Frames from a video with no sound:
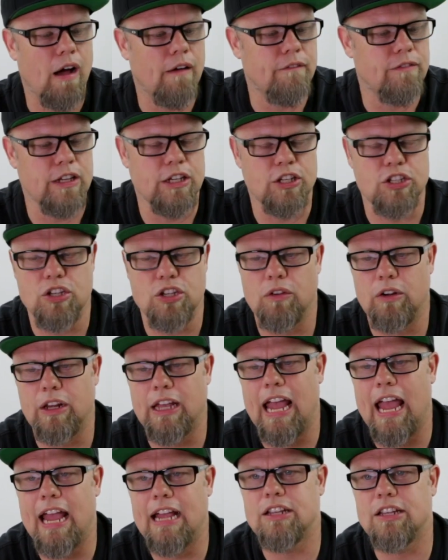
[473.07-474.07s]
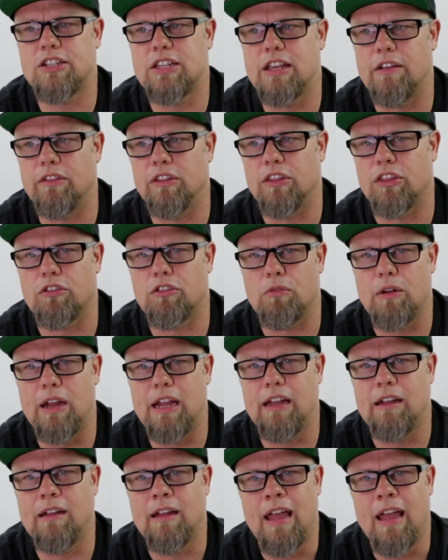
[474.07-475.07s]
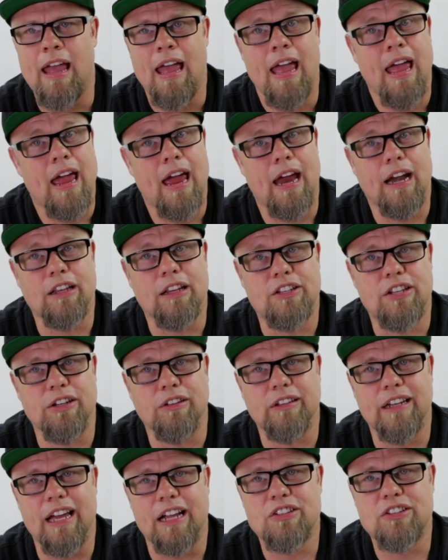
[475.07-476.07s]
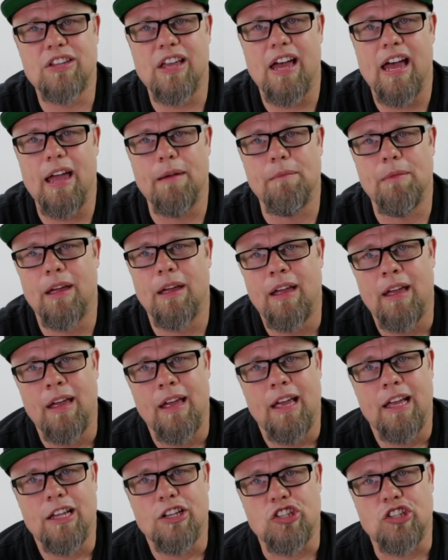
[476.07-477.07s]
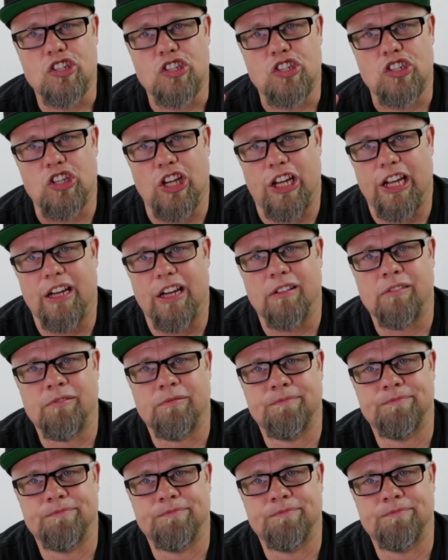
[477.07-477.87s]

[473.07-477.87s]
of the Sony A7 III. And until next time, see ya.